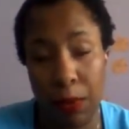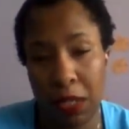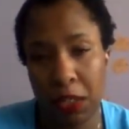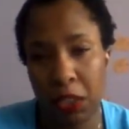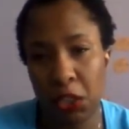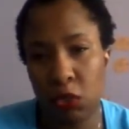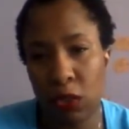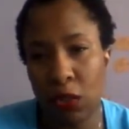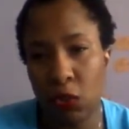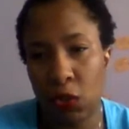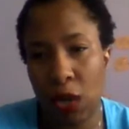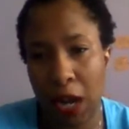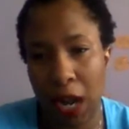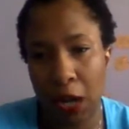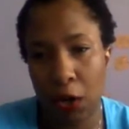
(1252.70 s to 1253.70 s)
basically strength
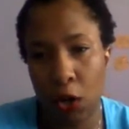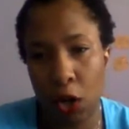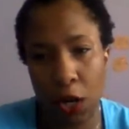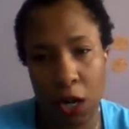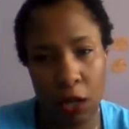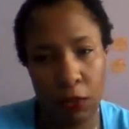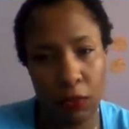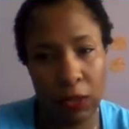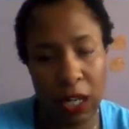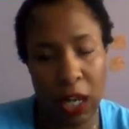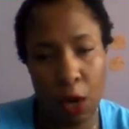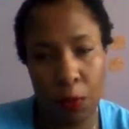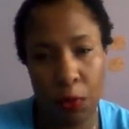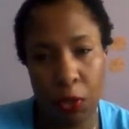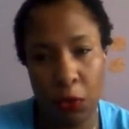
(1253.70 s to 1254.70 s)
training and cardio really
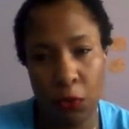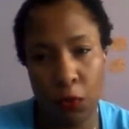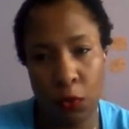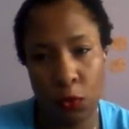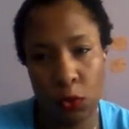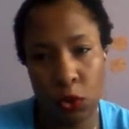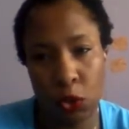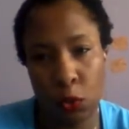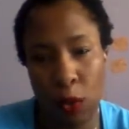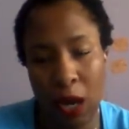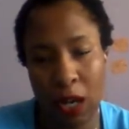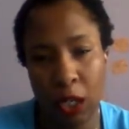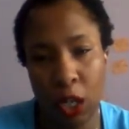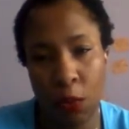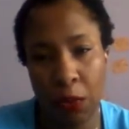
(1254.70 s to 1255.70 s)
help you lose
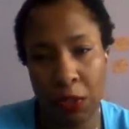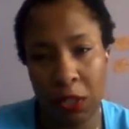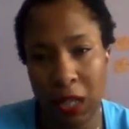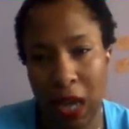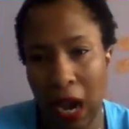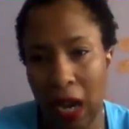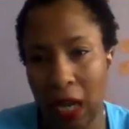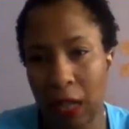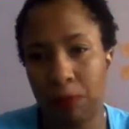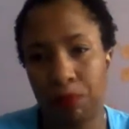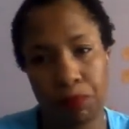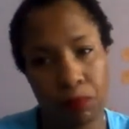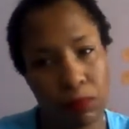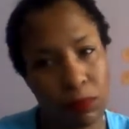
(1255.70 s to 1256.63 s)
weight along with the diet.